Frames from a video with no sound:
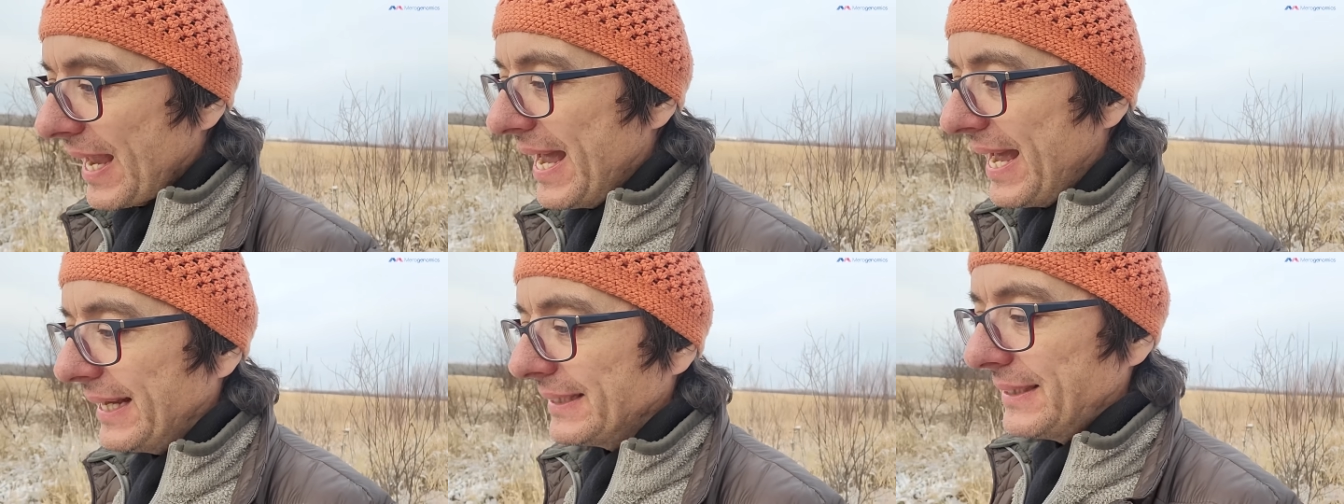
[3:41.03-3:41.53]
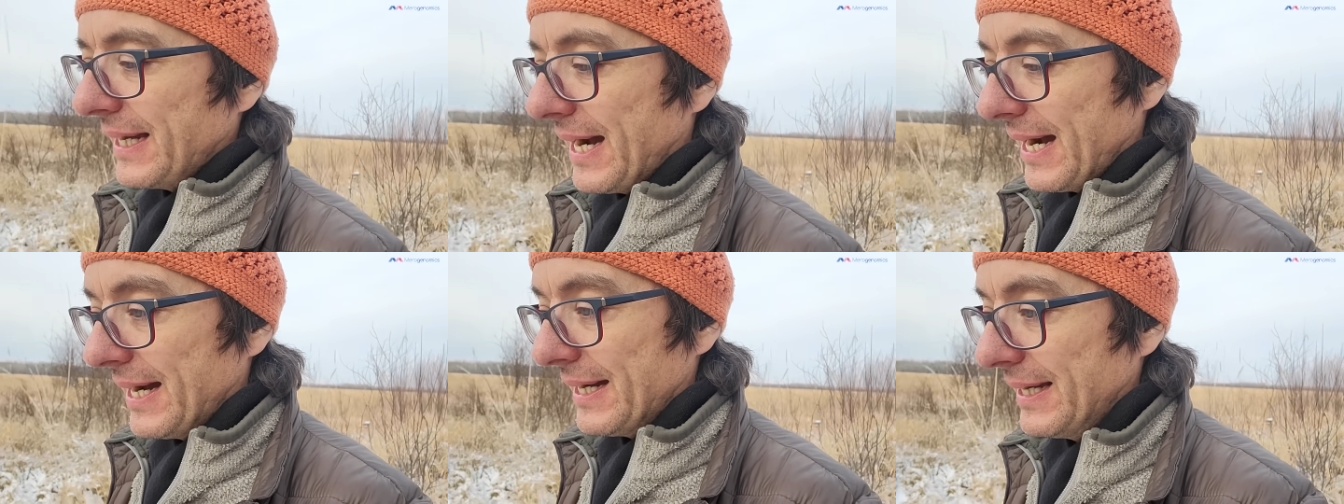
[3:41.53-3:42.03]
And
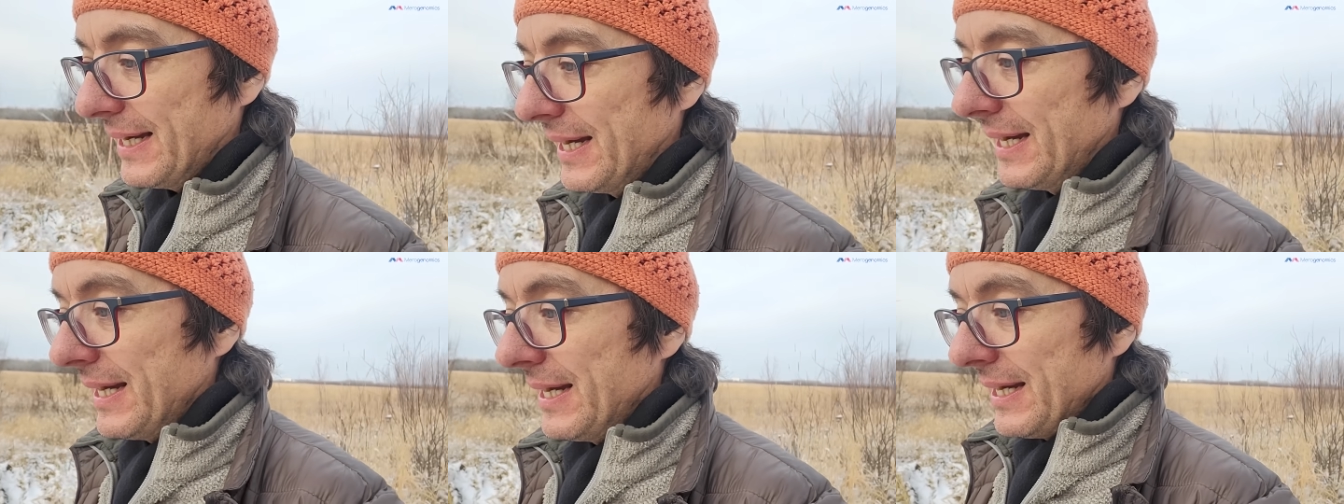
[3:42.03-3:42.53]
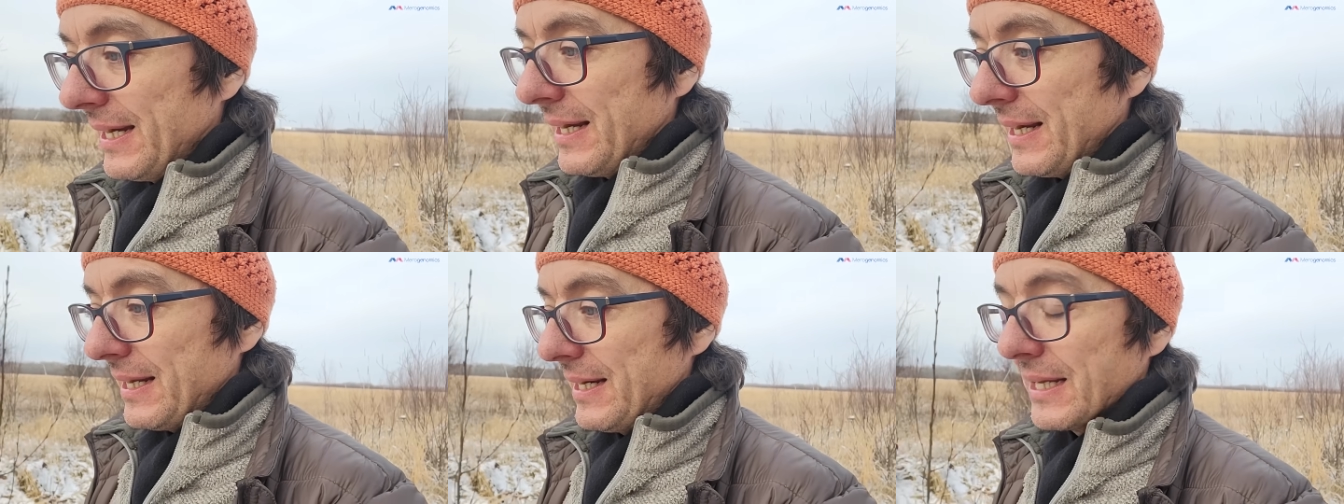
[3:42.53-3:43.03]
uh,
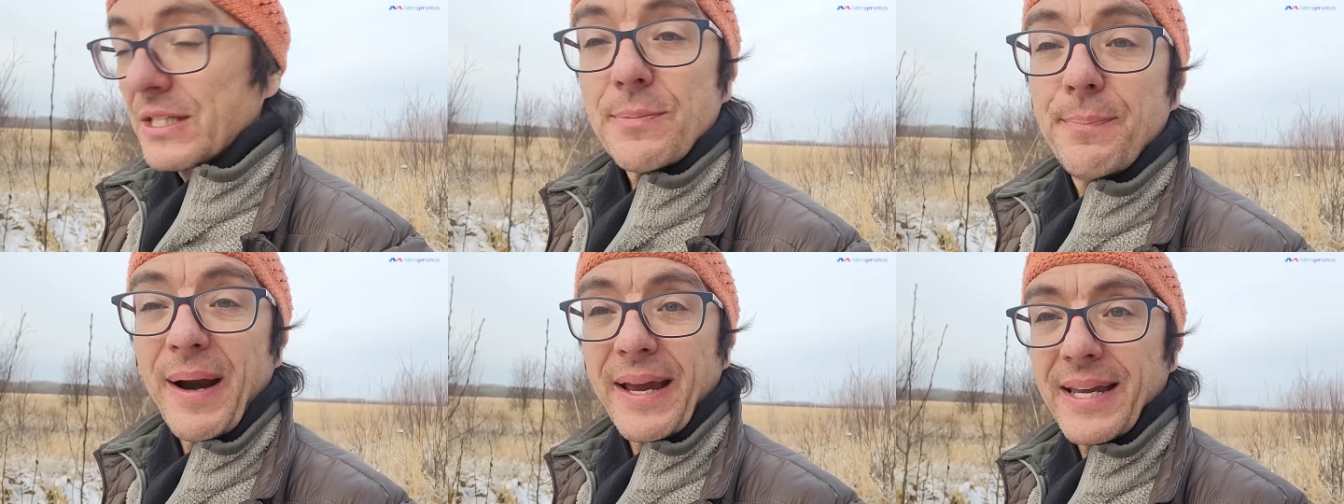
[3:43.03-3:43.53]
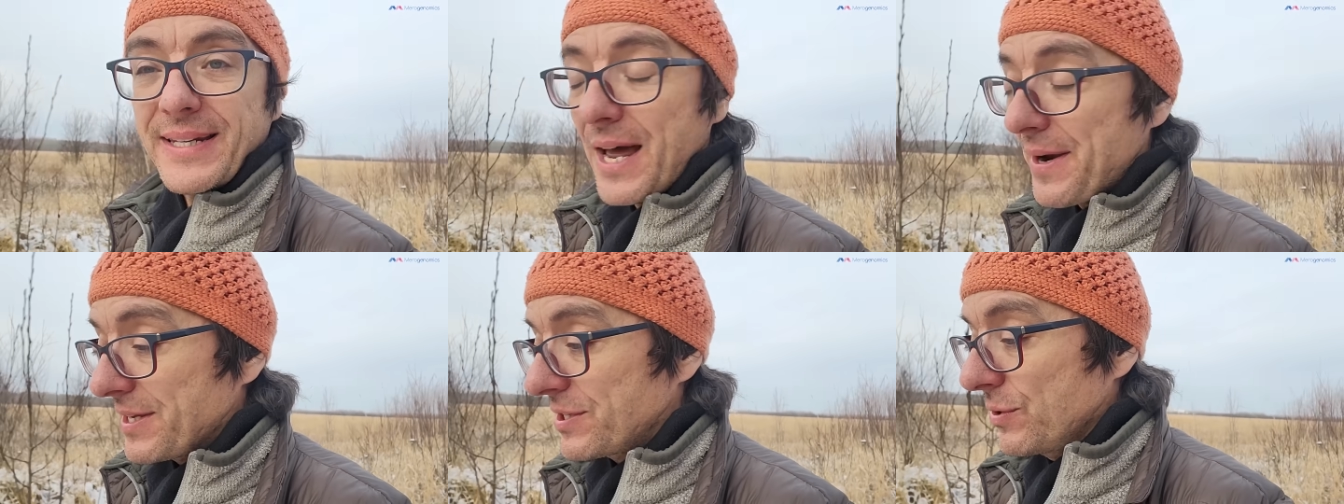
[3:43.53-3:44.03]
let's break it
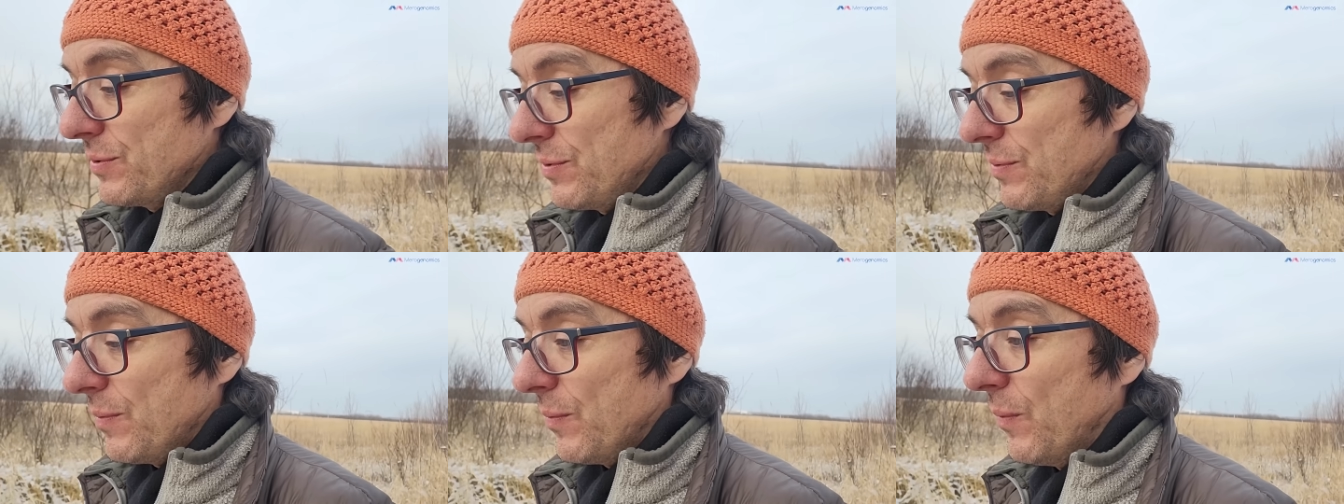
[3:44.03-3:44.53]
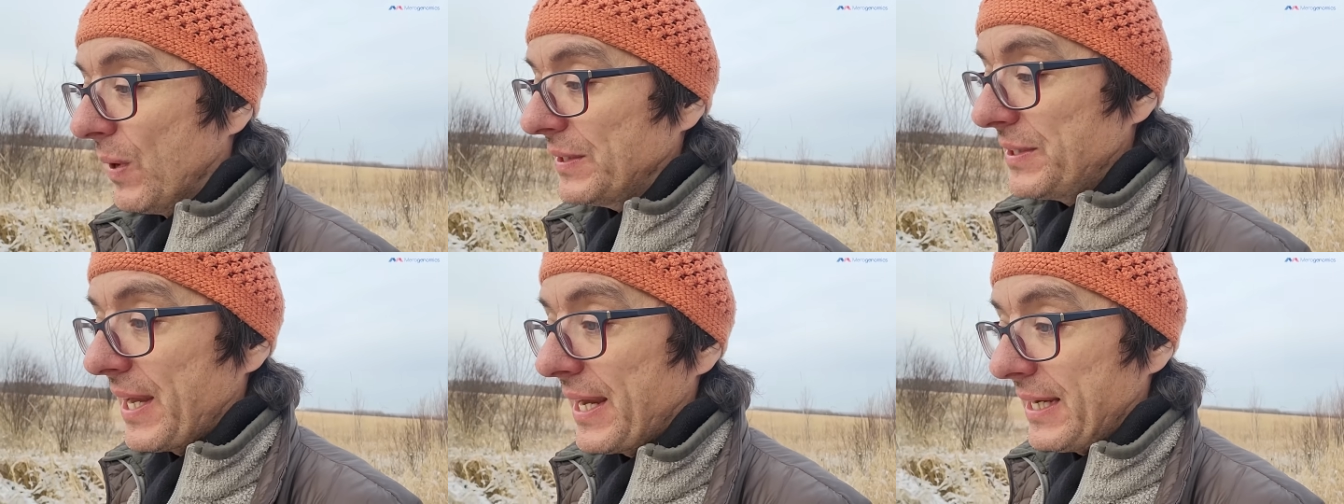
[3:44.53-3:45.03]
down as to
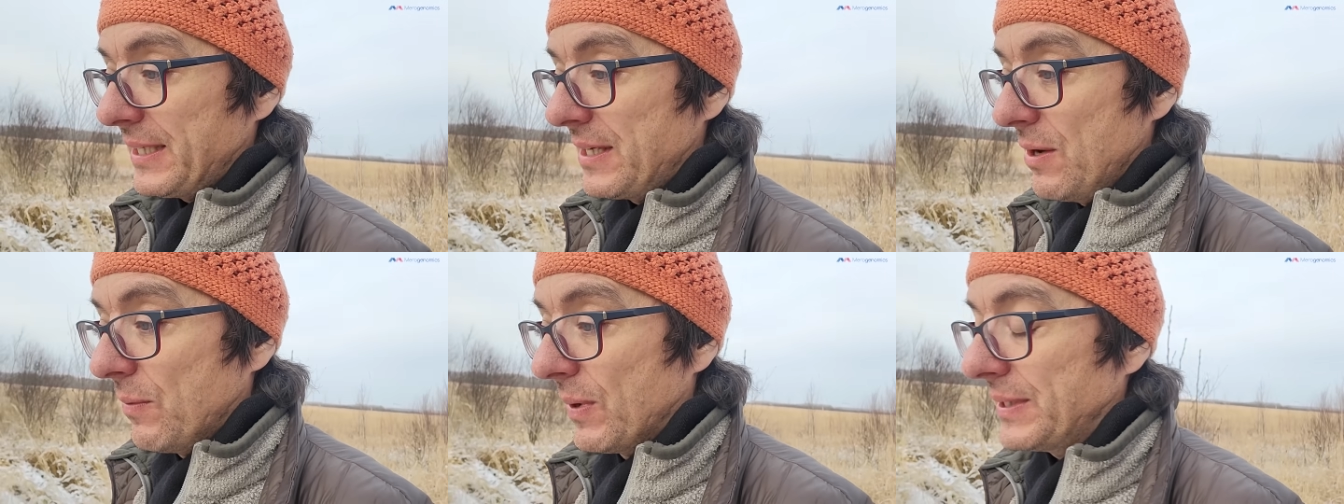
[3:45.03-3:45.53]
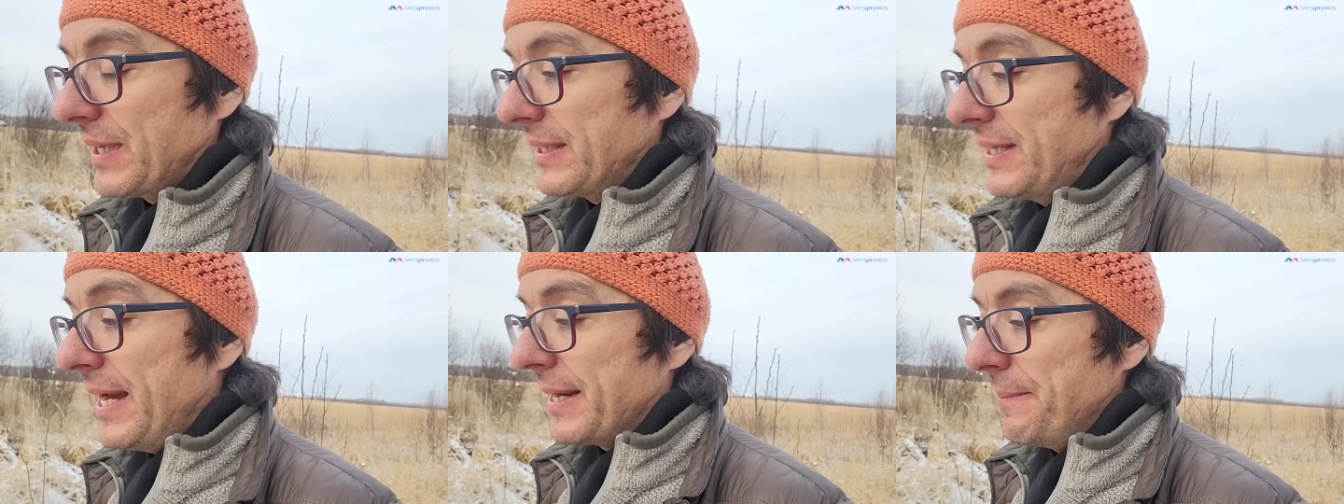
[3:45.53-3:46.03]
what they, what they
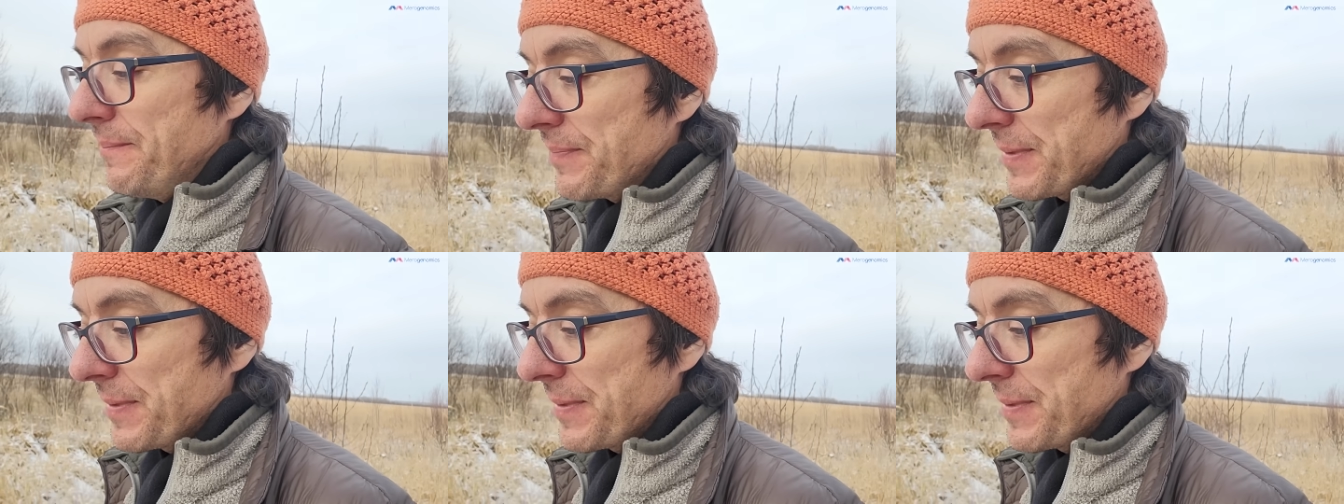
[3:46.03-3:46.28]
did.